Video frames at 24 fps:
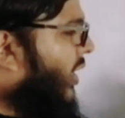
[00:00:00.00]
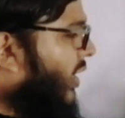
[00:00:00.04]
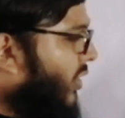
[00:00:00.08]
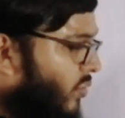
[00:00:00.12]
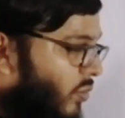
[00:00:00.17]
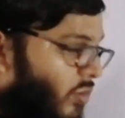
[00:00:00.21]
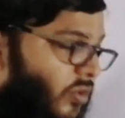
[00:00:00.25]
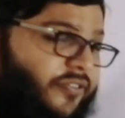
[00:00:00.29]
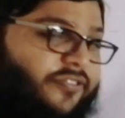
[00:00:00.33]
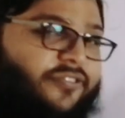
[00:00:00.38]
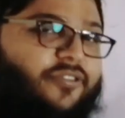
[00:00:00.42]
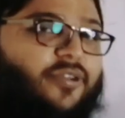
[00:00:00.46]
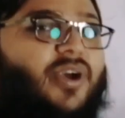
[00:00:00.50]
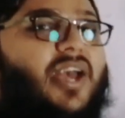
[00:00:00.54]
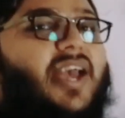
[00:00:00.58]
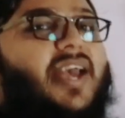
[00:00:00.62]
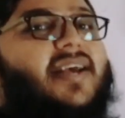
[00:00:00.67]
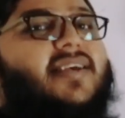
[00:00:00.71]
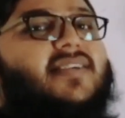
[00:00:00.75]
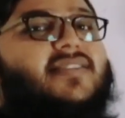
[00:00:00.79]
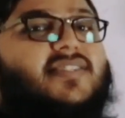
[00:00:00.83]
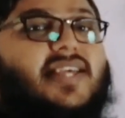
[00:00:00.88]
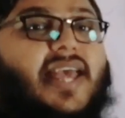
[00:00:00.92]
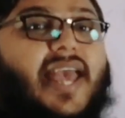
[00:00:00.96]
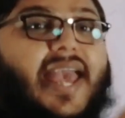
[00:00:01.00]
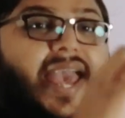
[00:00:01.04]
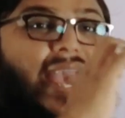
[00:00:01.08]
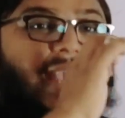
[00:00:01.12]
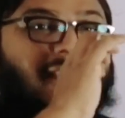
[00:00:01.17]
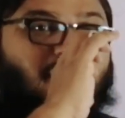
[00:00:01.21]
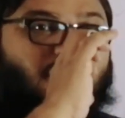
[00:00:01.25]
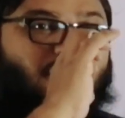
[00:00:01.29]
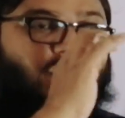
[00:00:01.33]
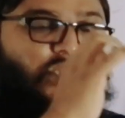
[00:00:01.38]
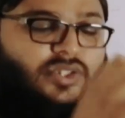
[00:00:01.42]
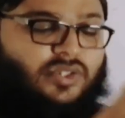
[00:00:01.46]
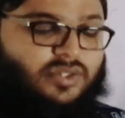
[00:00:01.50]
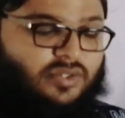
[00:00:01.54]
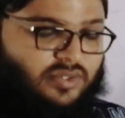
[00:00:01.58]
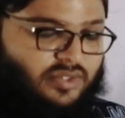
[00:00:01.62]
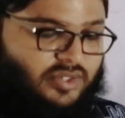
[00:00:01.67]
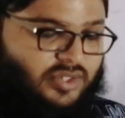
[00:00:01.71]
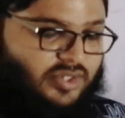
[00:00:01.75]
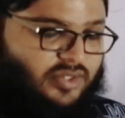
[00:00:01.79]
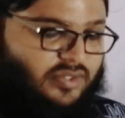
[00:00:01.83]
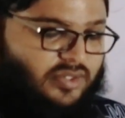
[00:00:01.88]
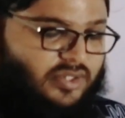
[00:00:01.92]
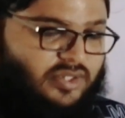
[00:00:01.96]
It also has
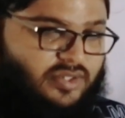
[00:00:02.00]
action.